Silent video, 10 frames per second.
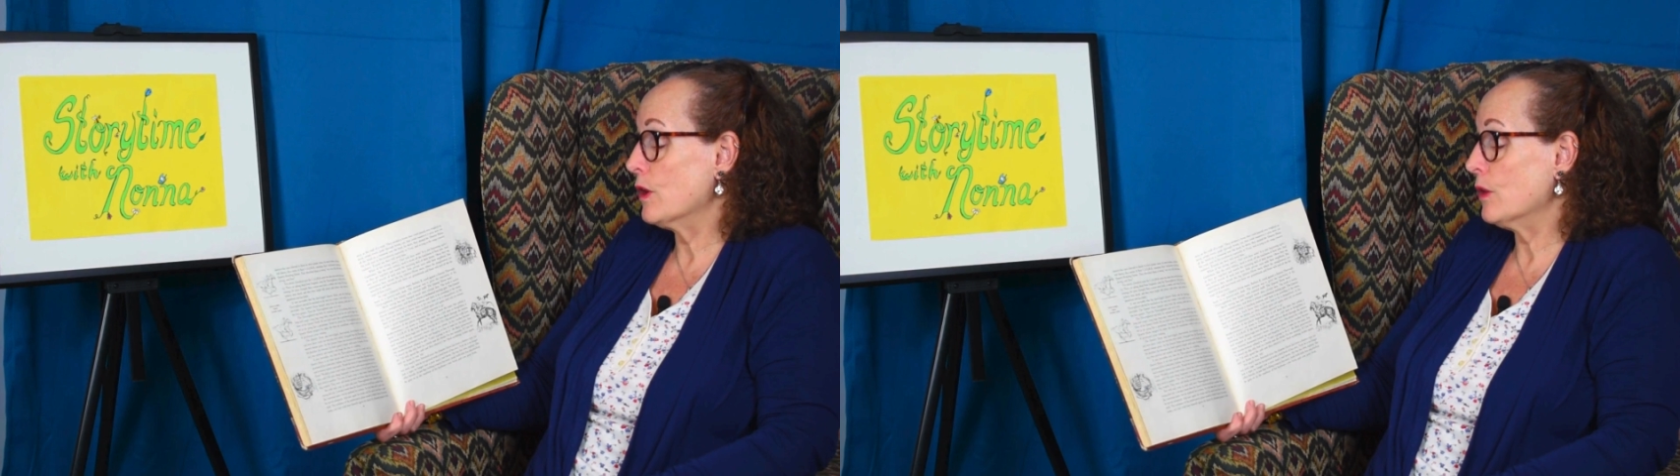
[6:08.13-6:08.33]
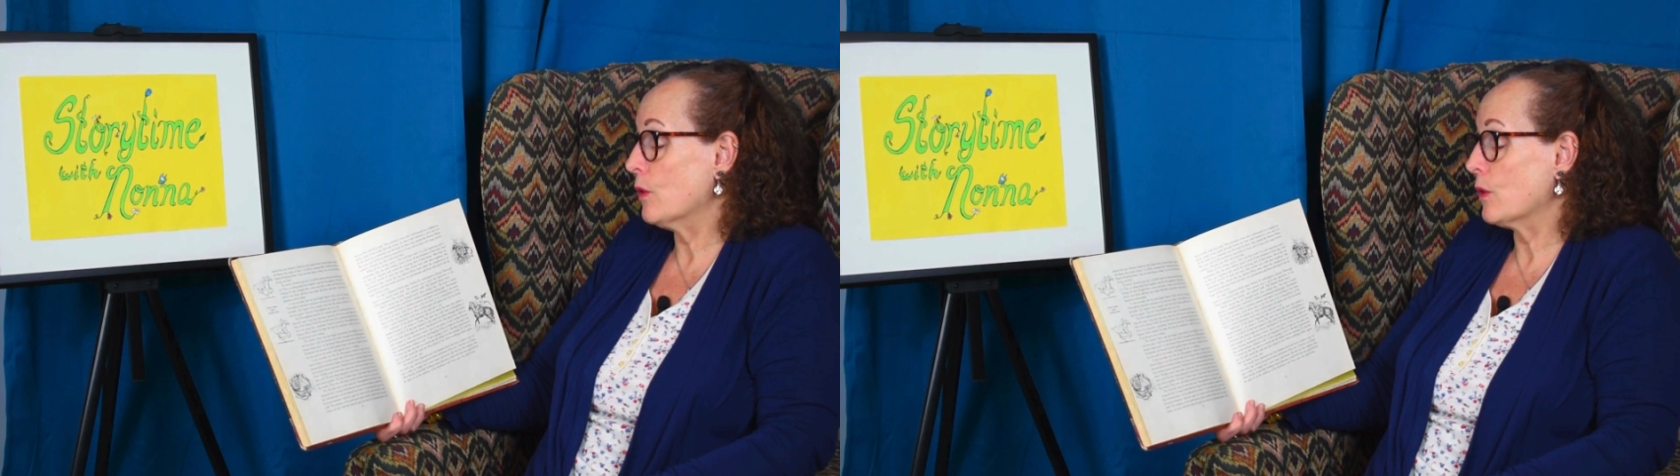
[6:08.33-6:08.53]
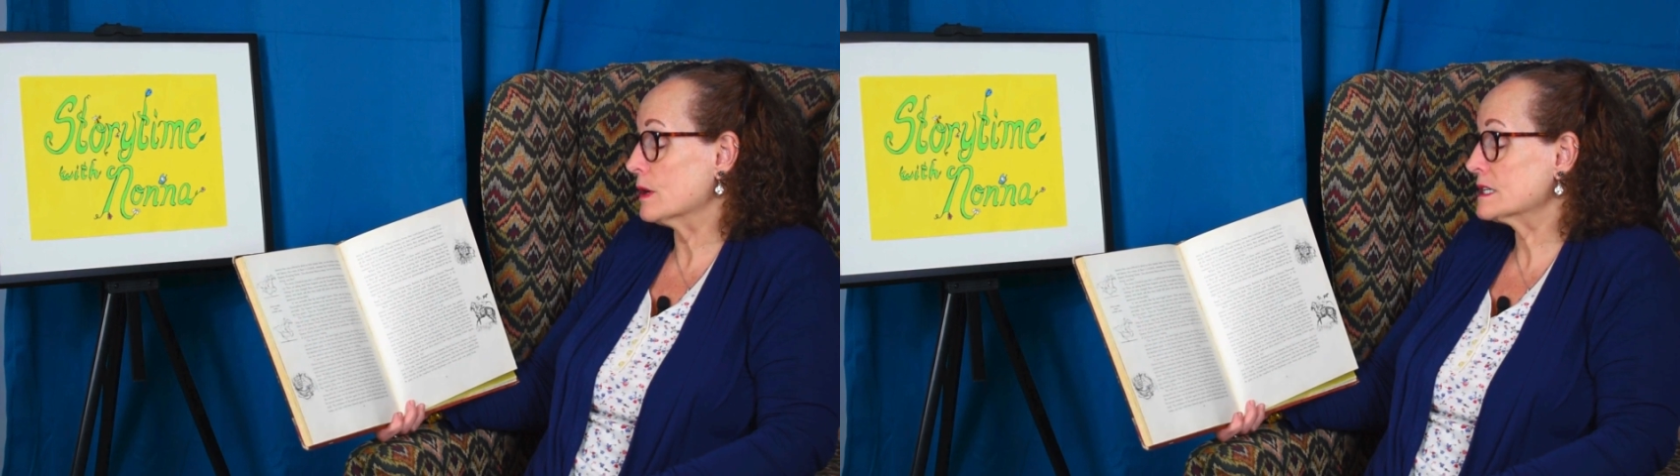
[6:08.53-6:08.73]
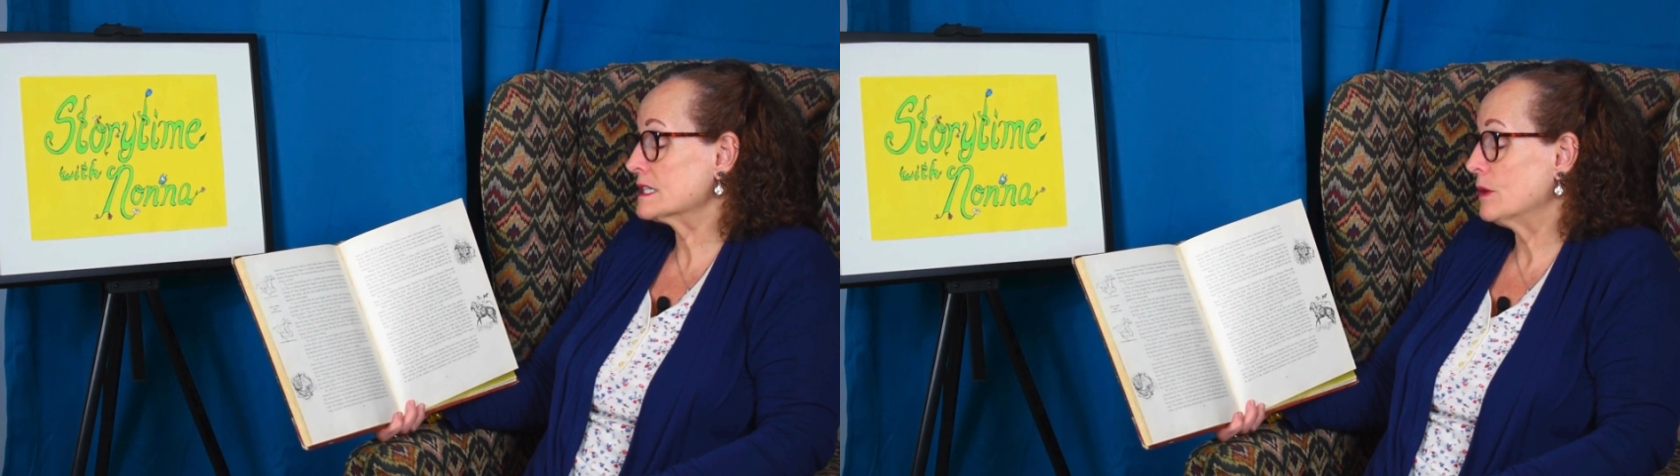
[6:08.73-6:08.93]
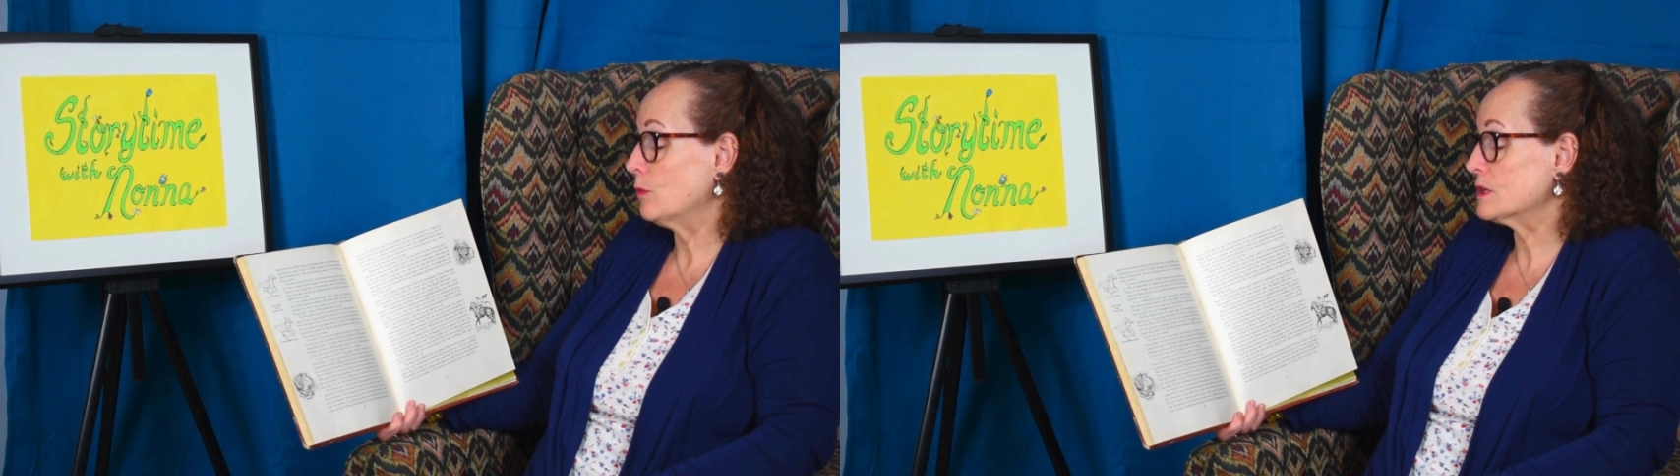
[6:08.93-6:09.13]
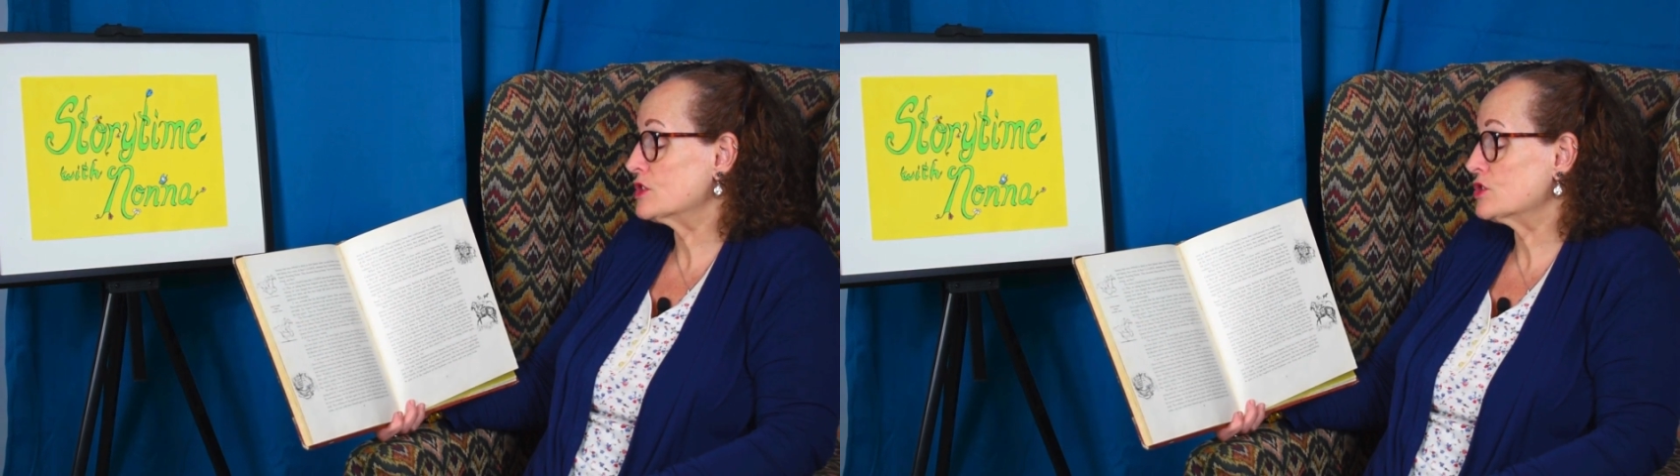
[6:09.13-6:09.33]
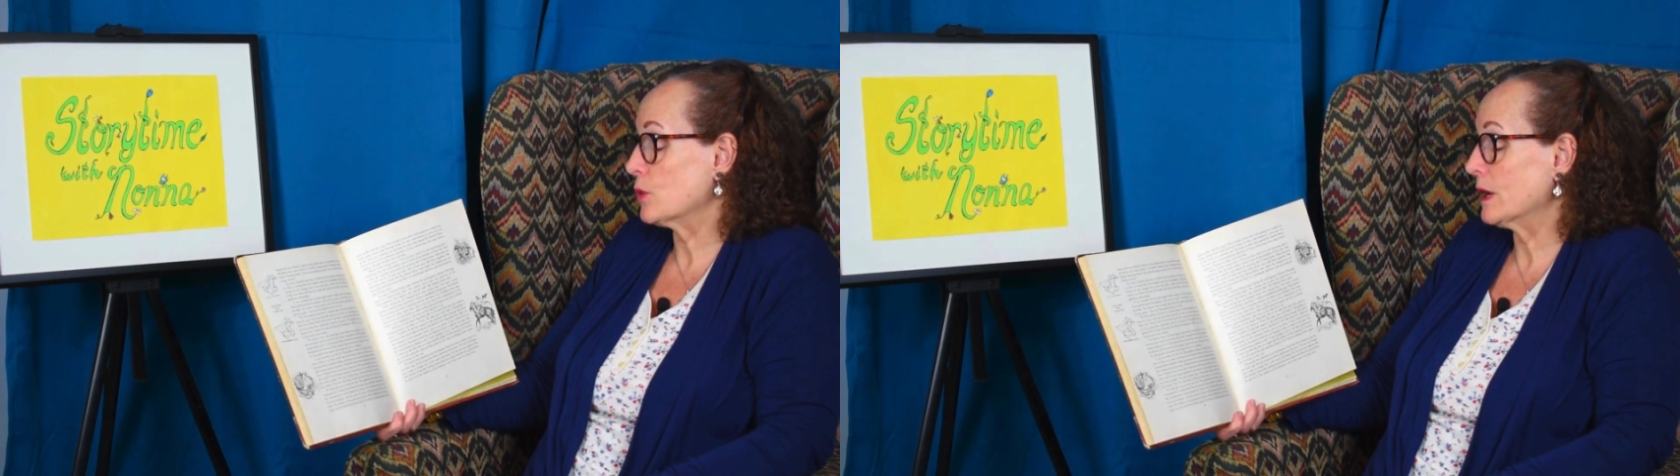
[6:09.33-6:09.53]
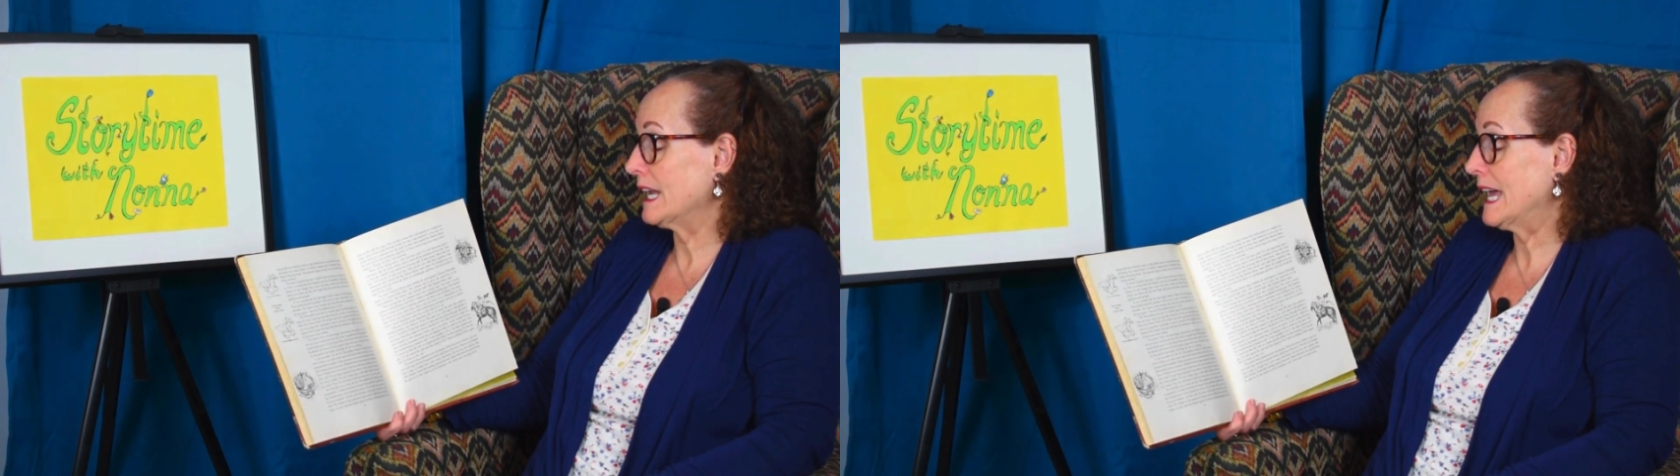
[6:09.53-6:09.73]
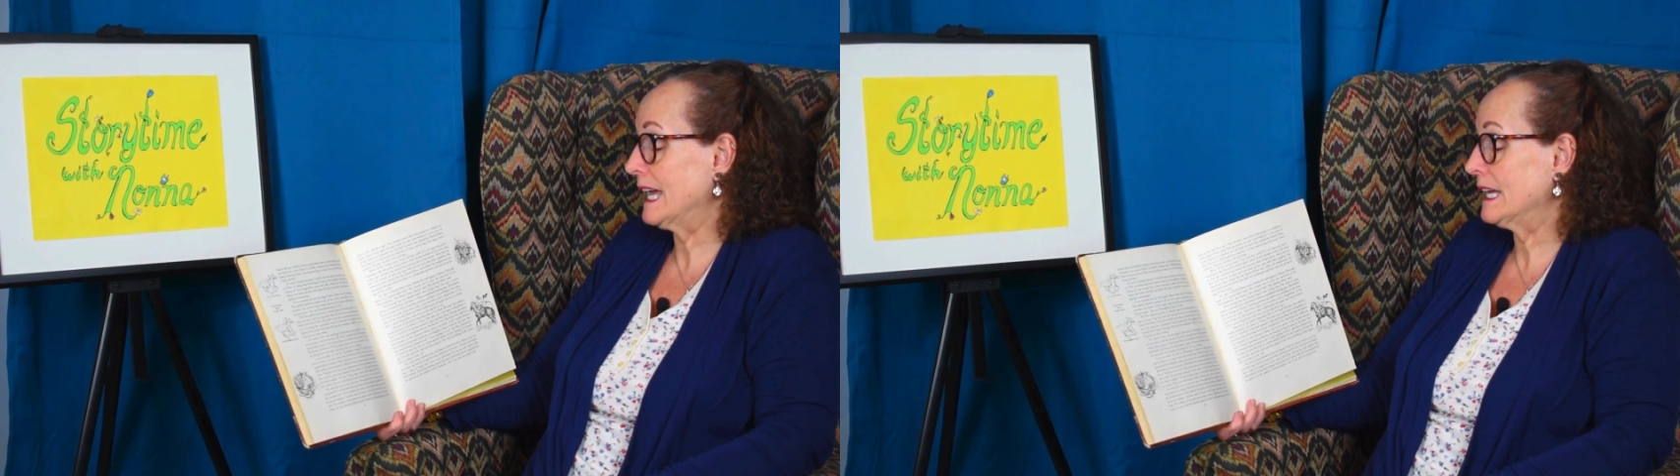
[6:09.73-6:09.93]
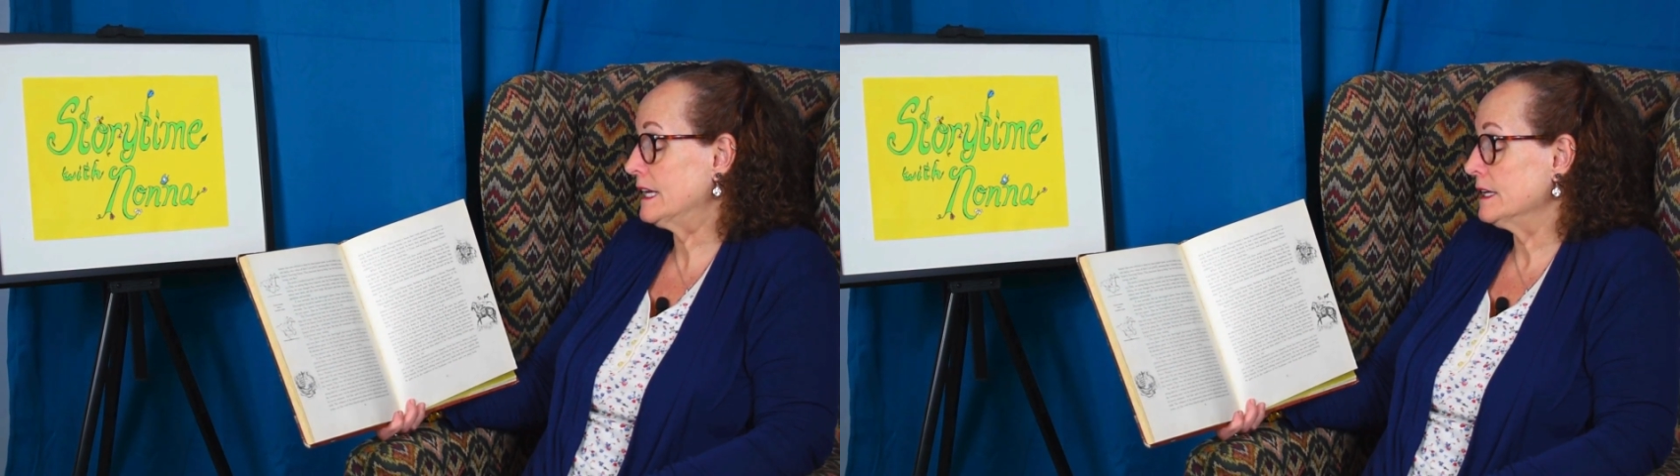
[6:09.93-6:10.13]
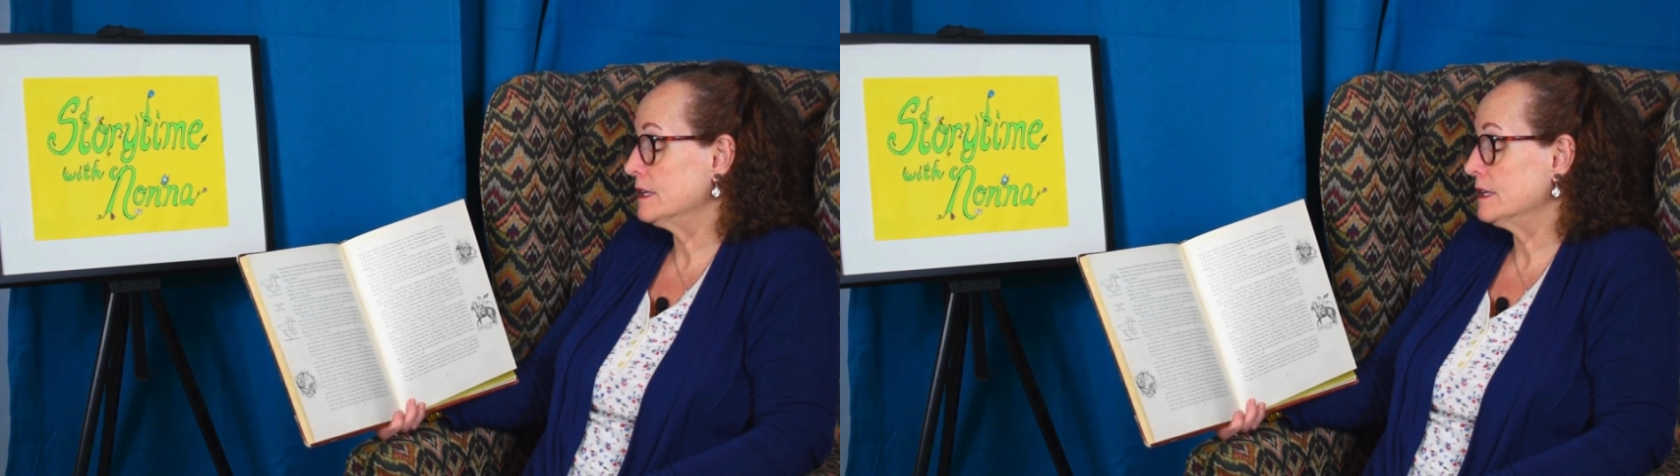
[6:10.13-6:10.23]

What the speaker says: horse was short-legged,